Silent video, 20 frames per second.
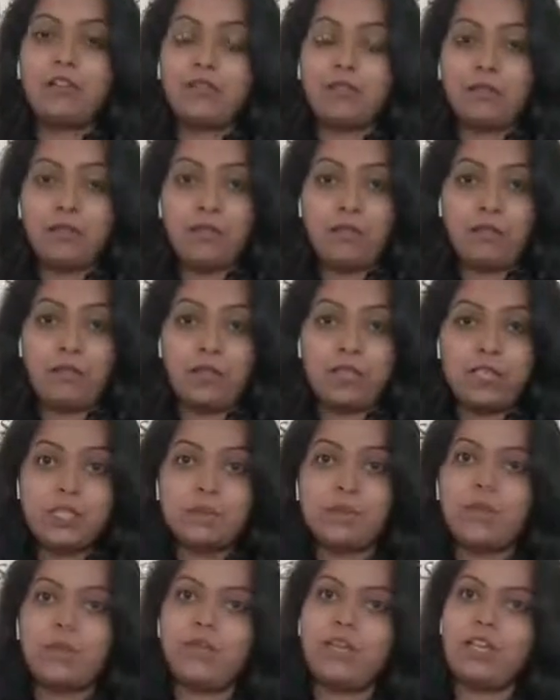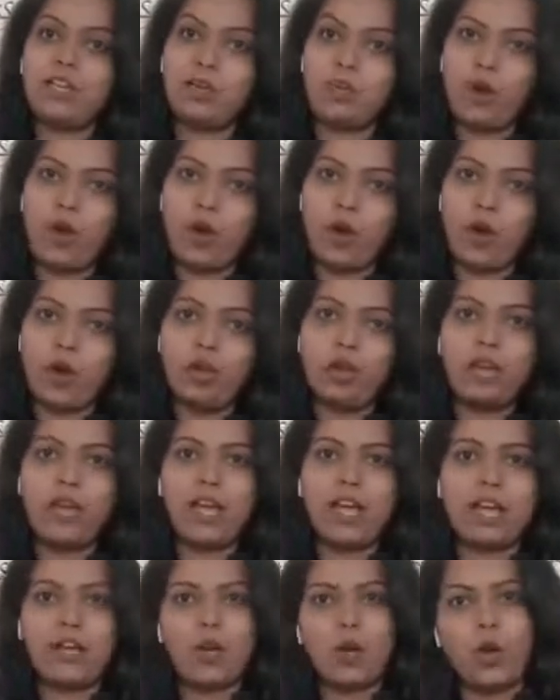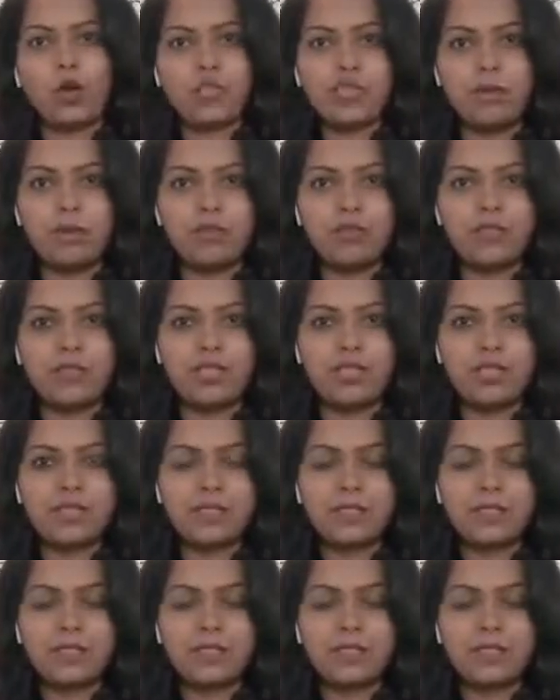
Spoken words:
difference between law and law subjects.